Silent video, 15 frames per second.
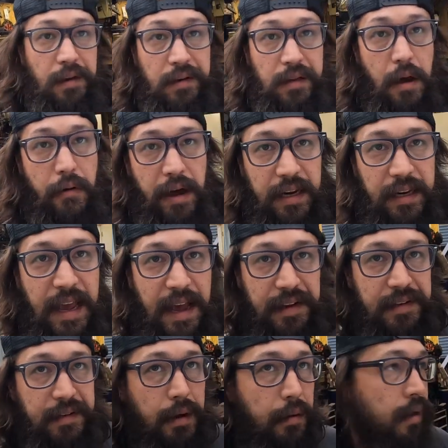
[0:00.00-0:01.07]
is low on
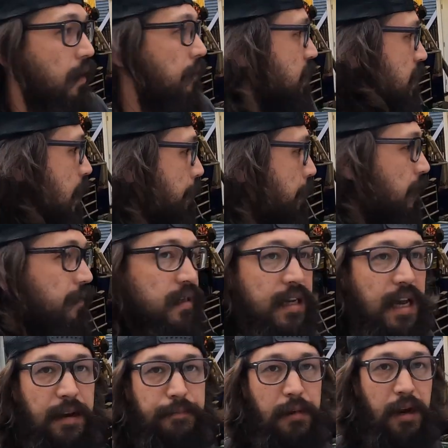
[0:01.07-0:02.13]
gas, so I will have to top off the
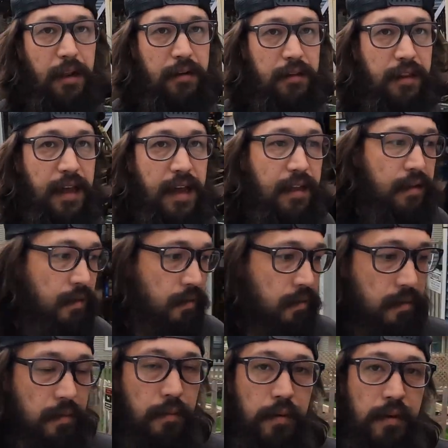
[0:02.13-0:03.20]
tank, but other than that,
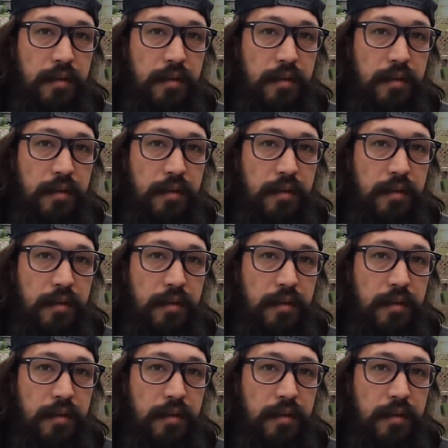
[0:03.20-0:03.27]
we're